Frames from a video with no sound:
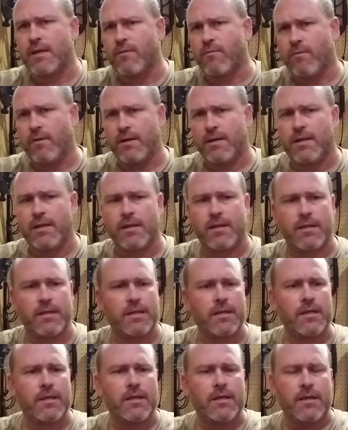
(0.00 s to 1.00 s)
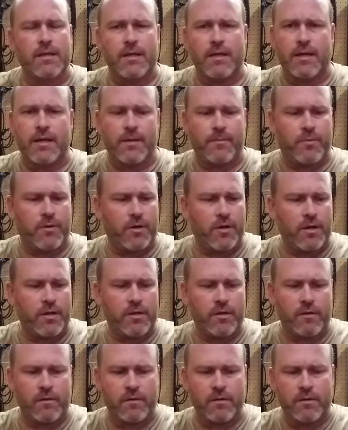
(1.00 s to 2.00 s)
where you need it, put on
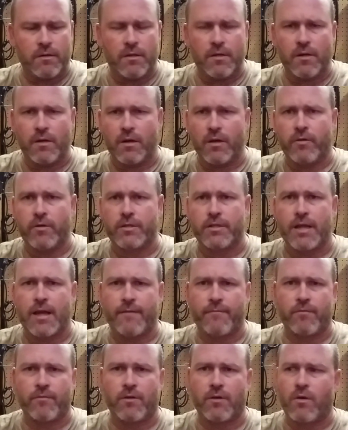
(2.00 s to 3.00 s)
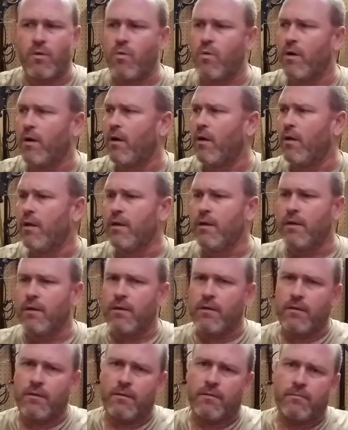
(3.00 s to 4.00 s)
your lower shaft with your coil,
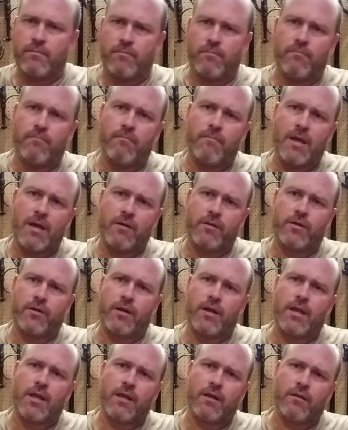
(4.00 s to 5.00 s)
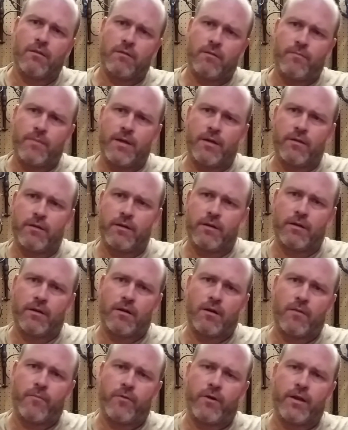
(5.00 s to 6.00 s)
mount your handle and mount your
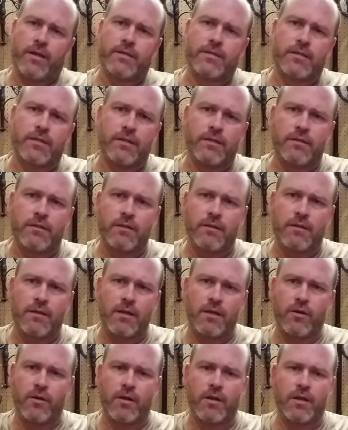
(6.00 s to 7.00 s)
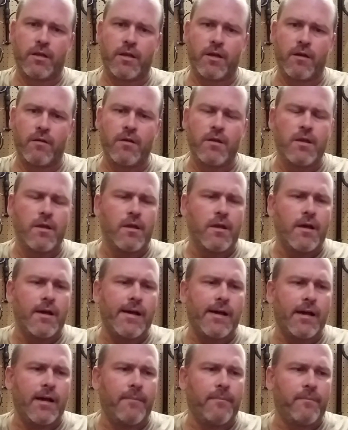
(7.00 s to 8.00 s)
armrest, and you're good to go.
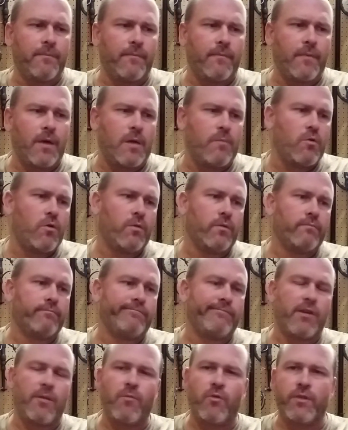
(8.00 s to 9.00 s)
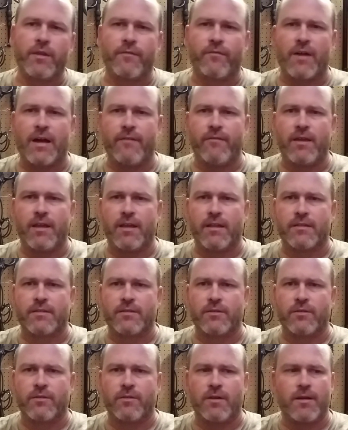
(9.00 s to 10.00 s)
I'm only 5'8",
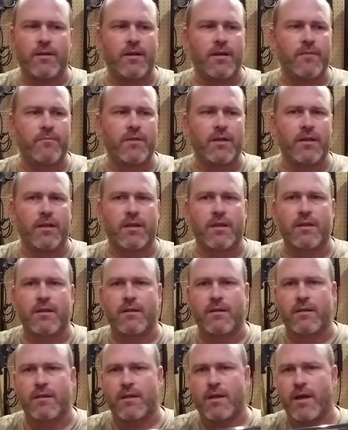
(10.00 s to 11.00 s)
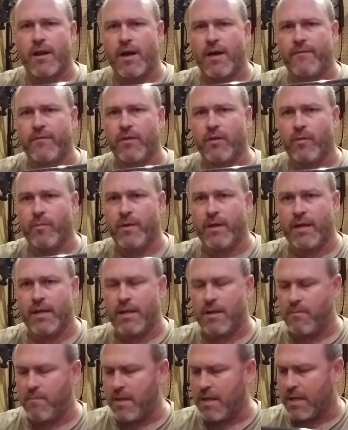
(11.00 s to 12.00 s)
so I'm going to cut off a little bit
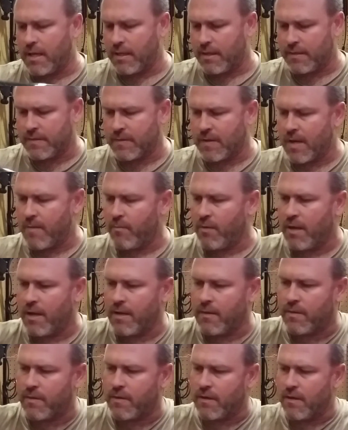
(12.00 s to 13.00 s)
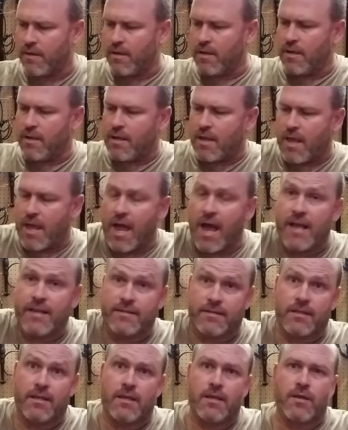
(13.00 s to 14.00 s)
and make it the same length
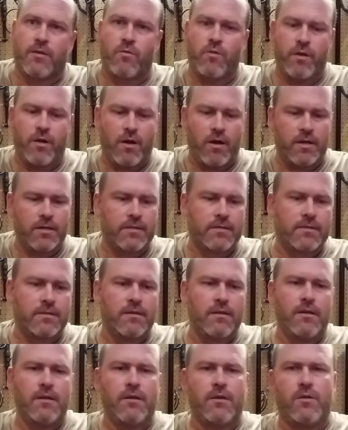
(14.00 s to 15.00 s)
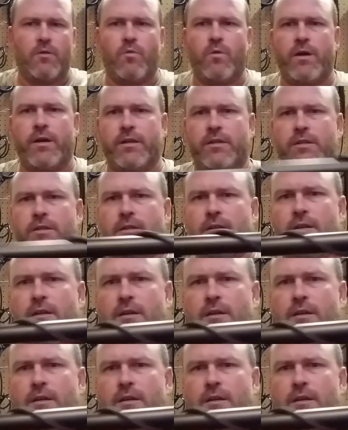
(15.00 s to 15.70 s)
as the Equinox, which